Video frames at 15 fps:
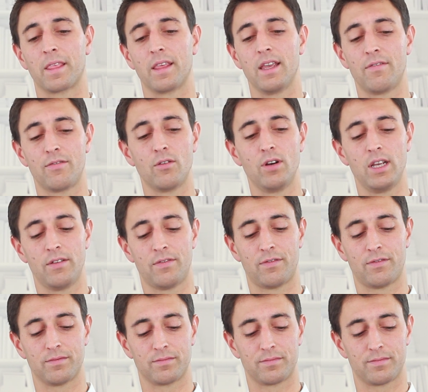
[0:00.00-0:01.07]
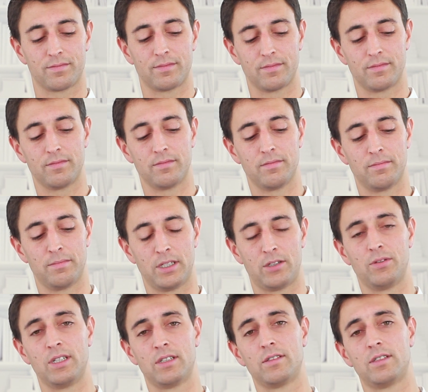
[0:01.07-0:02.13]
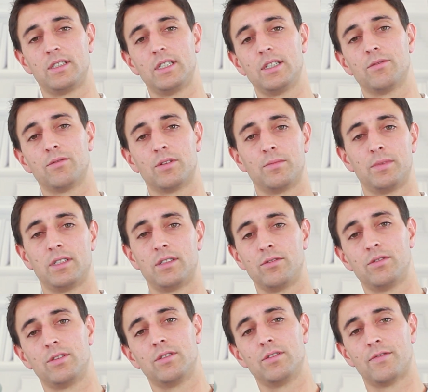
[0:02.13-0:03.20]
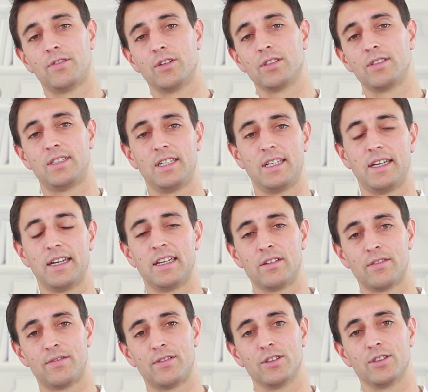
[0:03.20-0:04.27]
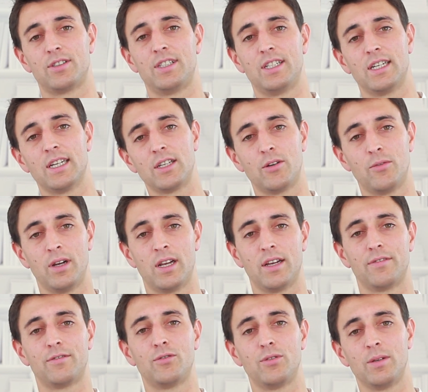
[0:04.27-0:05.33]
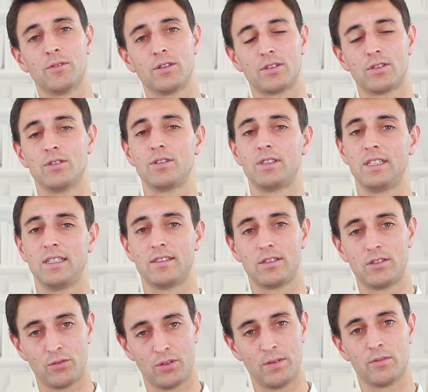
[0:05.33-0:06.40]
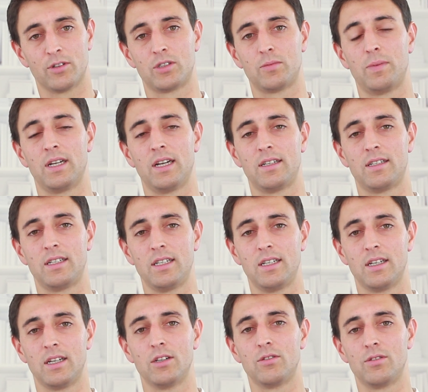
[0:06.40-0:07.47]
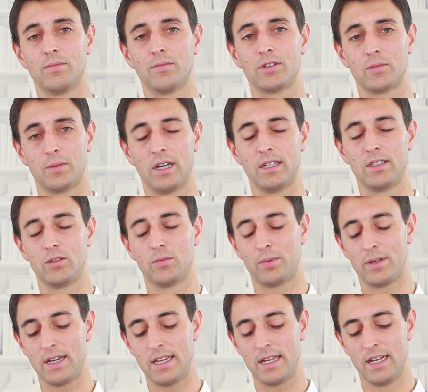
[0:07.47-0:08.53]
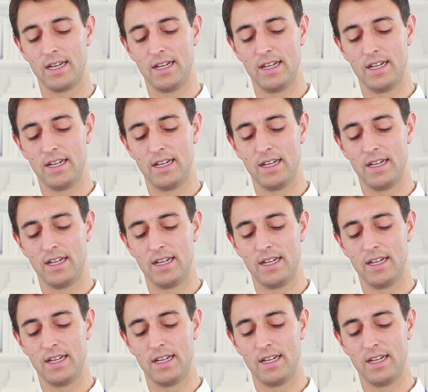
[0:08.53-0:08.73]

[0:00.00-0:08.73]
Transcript: if you leave between the first day and the first year, you will have 3 months notice, 3 months penalty to pay.